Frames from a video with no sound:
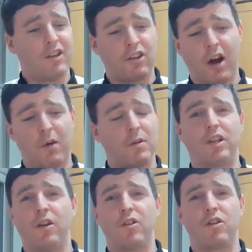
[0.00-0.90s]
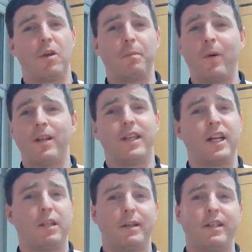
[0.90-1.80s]
Just go onto YouTube, put in
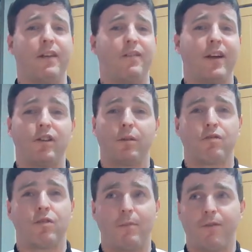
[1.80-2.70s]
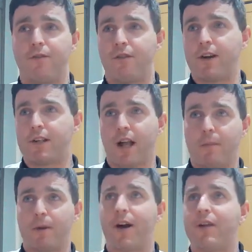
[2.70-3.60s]
D2B TV and subscribe for free. So
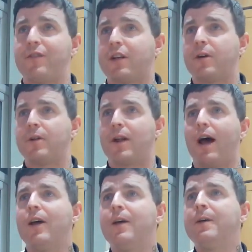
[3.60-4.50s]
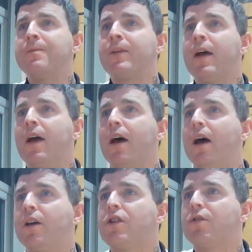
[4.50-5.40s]
that'd be great if you could do that.